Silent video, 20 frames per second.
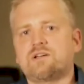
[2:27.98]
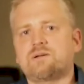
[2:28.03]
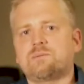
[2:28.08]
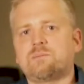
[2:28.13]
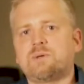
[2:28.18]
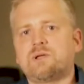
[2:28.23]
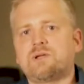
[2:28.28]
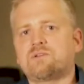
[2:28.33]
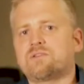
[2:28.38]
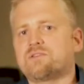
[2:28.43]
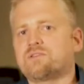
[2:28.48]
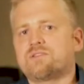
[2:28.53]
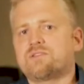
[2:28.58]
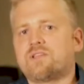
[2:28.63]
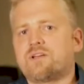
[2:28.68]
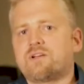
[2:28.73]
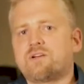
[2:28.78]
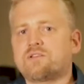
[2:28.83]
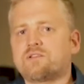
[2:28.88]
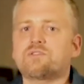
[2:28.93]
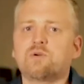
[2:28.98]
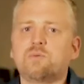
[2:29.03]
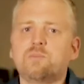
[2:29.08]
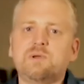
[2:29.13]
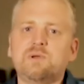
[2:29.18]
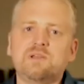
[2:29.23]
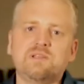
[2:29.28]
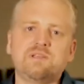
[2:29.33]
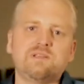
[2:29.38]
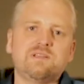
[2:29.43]
because there are so
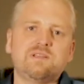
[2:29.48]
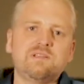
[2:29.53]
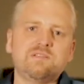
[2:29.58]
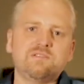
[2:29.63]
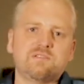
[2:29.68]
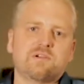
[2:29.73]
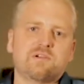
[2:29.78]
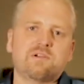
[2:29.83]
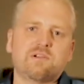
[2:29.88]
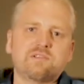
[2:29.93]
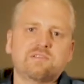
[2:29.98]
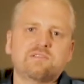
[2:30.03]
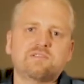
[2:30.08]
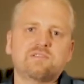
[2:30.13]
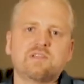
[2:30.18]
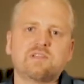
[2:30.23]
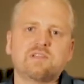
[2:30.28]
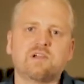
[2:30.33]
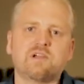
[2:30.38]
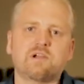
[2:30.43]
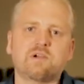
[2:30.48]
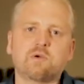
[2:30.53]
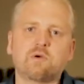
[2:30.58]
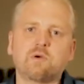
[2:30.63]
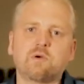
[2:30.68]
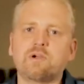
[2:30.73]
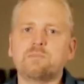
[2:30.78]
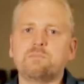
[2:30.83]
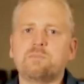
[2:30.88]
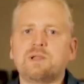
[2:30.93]
many interests that are
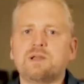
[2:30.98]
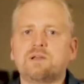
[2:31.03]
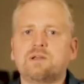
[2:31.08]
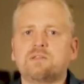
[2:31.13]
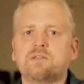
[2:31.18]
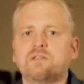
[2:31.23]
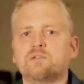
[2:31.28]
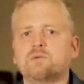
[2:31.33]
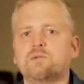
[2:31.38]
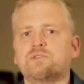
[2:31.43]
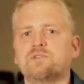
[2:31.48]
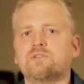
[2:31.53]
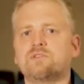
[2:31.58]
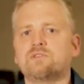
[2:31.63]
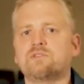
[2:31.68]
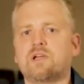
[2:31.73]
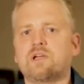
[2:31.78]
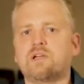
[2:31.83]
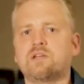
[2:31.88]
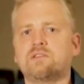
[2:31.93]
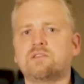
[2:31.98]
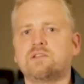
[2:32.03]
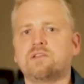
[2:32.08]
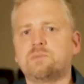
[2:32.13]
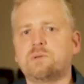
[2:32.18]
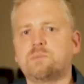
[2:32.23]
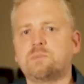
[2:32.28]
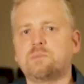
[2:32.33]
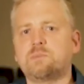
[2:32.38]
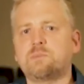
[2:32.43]
already built into the society, and
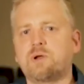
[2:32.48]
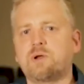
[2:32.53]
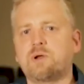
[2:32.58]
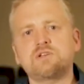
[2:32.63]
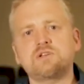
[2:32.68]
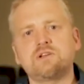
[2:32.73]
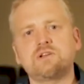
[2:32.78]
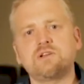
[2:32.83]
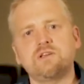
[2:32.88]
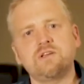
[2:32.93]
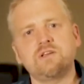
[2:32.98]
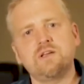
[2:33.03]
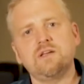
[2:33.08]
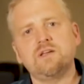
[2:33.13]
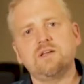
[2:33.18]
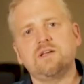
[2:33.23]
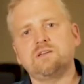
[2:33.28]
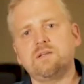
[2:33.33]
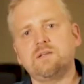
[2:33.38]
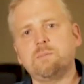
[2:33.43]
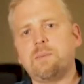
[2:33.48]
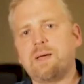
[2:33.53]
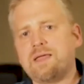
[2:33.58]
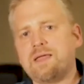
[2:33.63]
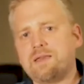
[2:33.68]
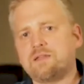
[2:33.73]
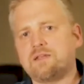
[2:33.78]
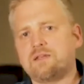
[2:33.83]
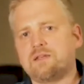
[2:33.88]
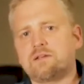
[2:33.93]
people are actually
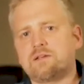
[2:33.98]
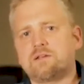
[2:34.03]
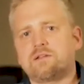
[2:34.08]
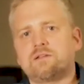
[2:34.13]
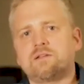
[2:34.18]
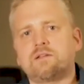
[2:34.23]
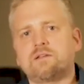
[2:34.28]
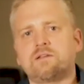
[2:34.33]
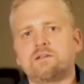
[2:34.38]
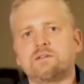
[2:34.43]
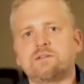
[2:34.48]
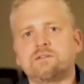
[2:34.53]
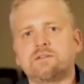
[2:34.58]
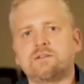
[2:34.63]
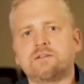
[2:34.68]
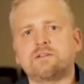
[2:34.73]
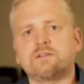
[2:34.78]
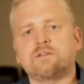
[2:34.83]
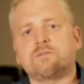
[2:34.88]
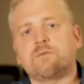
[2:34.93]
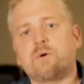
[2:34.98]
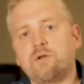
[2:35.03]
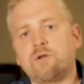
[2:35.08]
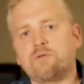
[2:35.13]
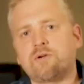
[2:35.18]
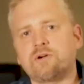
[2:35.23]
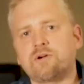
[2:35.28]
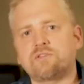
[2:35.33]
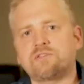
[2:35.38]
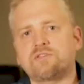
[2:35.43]
demanding the
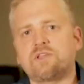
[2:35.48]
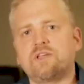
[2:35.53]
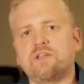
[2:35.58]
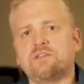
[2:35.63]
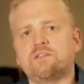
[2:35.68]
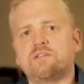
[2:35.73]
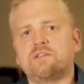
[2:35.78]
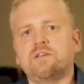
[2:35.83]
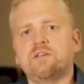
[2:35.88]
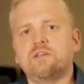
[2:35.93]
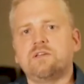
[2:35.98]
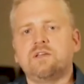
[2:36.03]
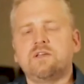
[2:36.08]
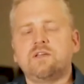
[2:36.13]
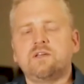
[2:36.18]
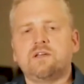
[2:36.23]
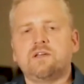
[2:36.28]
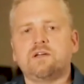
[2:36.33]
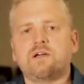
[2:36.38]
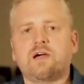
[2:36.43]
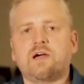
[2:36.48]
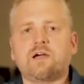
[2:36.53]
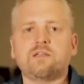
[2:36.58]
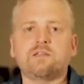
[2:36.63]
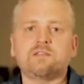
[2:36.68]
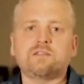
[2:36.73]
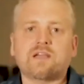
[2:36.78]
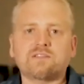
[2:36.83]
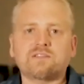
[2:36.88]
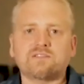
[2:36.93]
welfare state, high
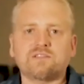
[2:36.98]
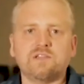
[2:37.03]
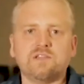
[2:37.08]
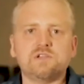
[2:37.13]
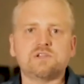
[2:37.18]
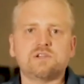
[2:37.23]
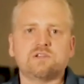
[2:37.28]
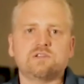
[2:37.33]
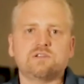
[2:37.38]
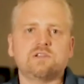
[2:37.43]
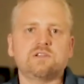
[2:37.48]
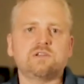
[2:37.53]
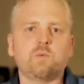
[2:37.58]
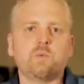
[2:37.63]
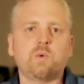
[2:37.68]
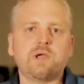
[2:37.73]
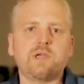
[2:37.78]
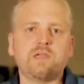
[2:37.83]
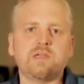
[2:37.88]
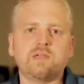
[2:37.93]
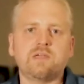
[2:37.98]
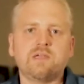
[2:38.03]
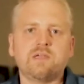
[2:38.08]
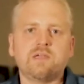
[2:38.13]
taxation in a way,